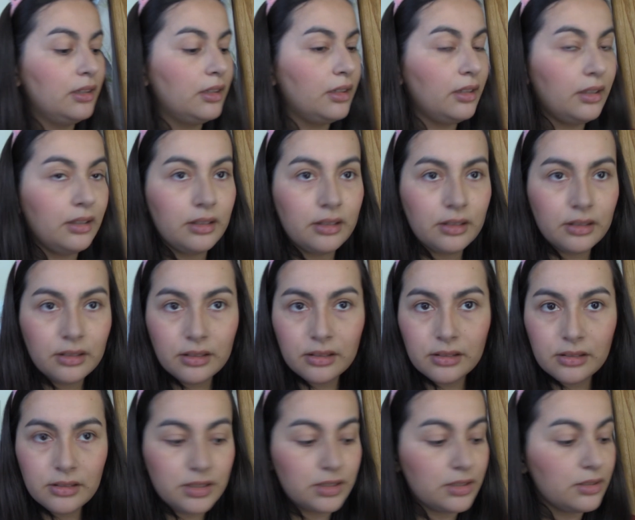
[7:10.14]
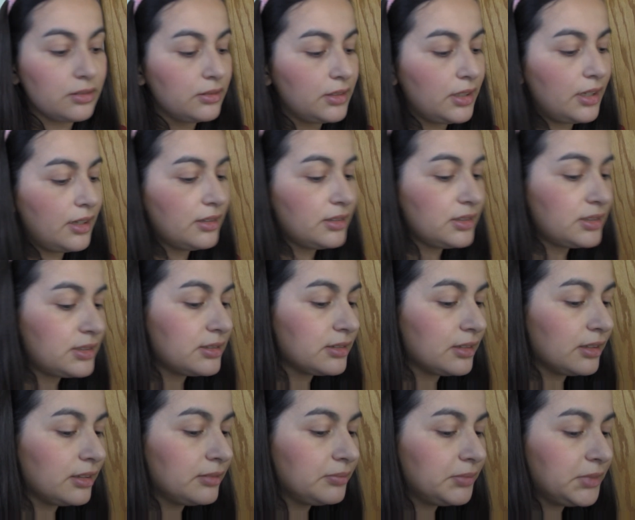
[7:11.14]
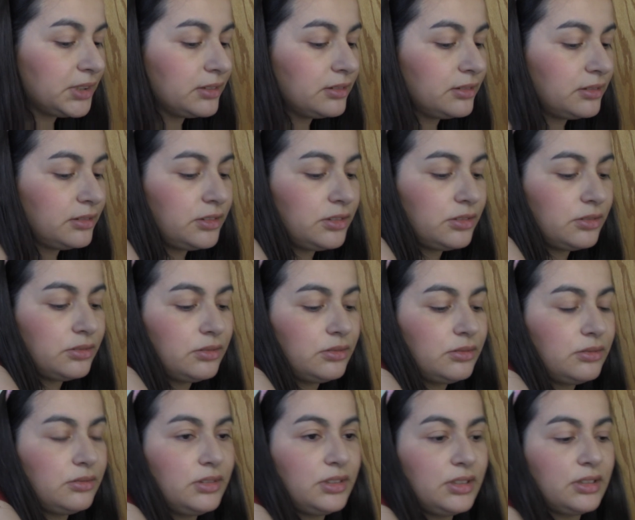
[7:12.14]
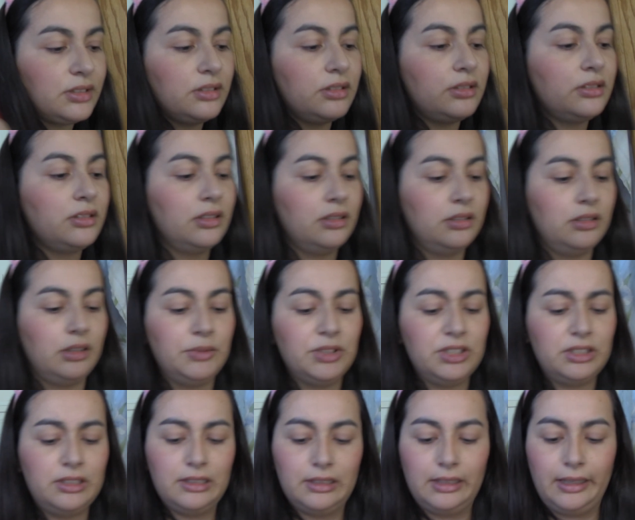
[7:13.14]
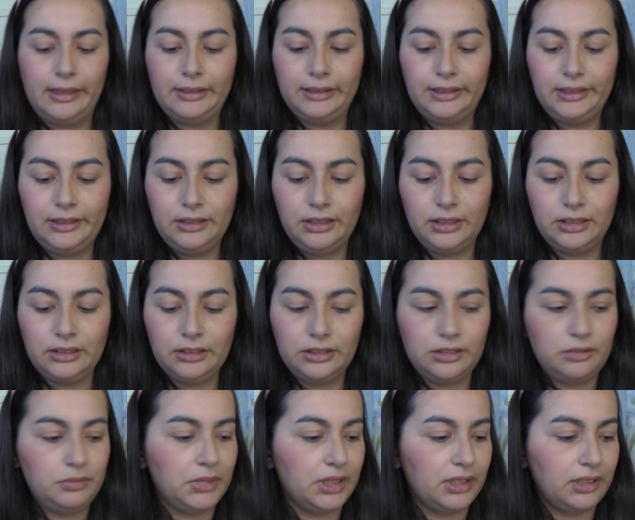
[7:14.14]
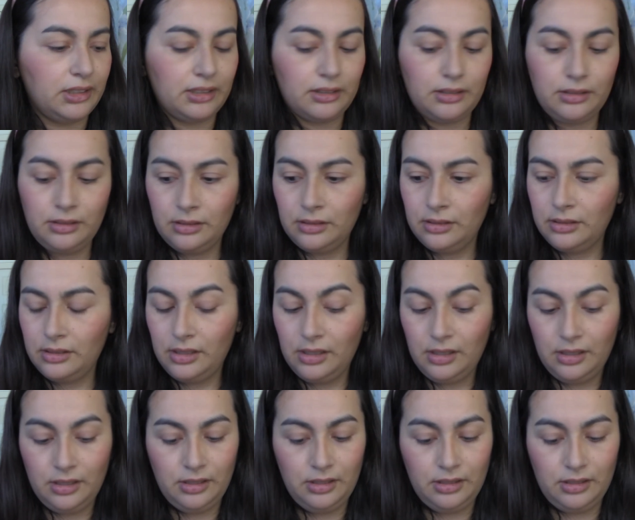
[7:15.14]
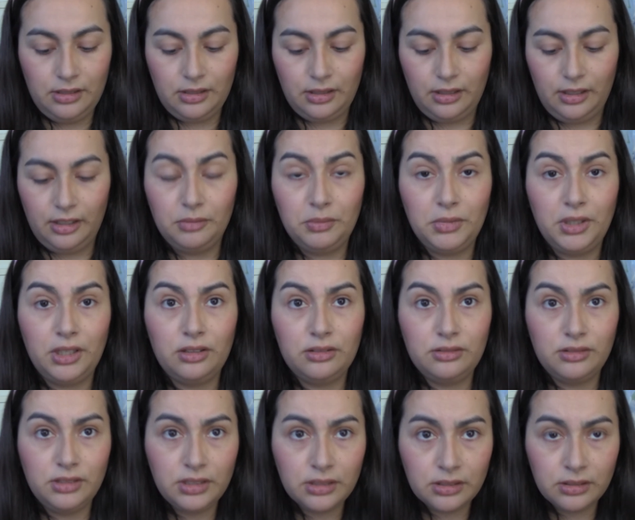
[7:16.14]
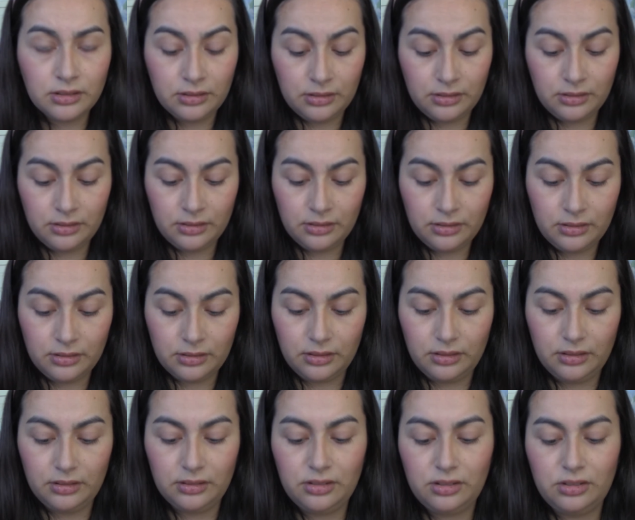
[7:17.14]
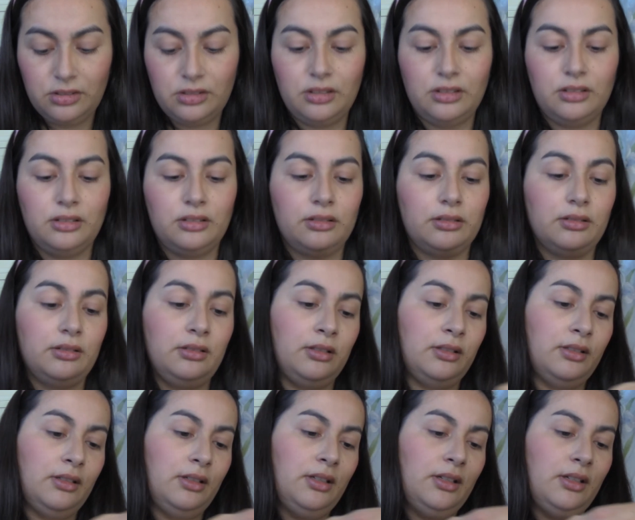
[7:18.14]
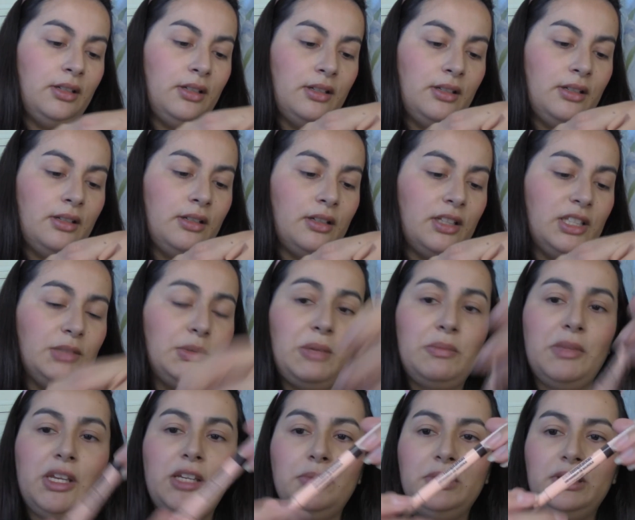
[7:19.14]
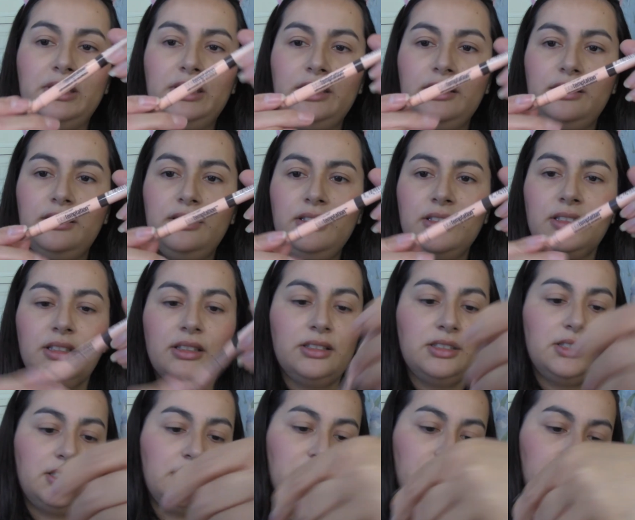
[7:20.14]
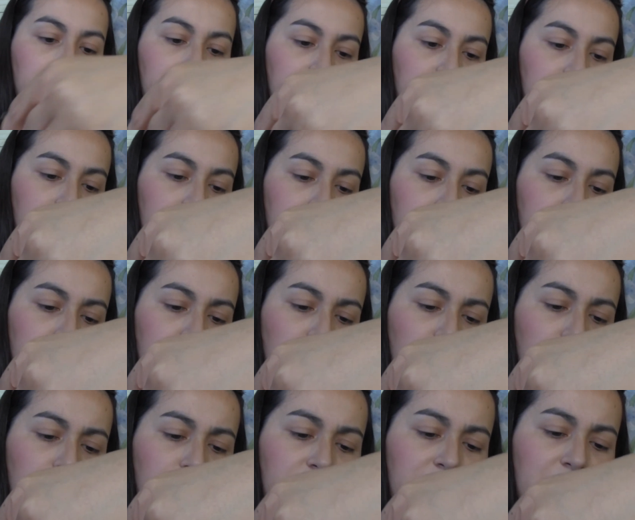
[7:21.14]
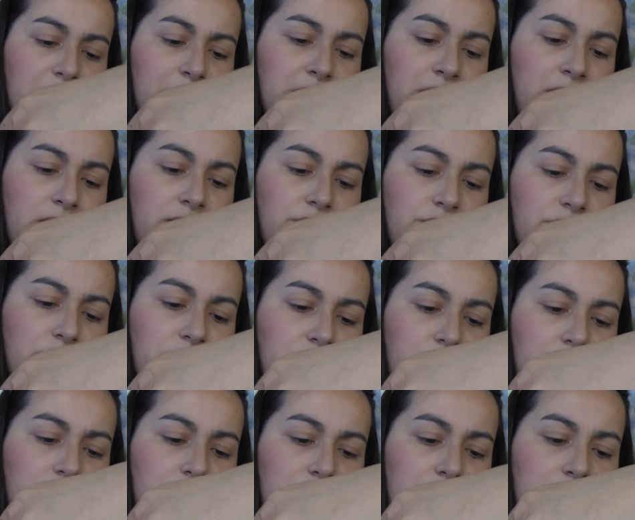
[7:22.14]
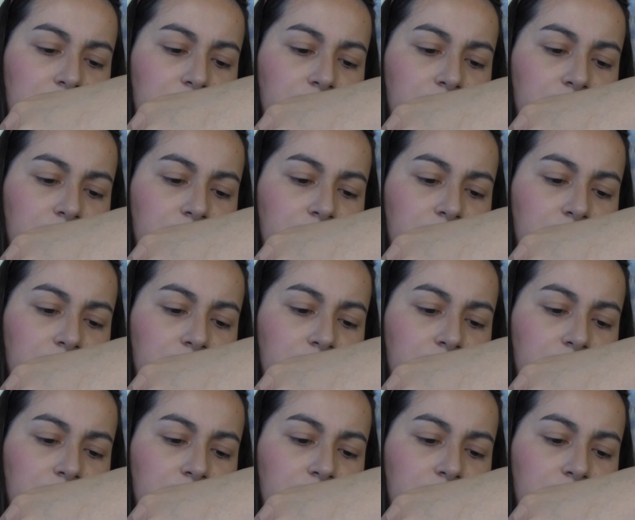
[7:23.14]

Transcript: And so next I'm gonna use, I'm just gonna lightly color my eyebrows. It's uh it's by Maybelline. It's a Total Temptation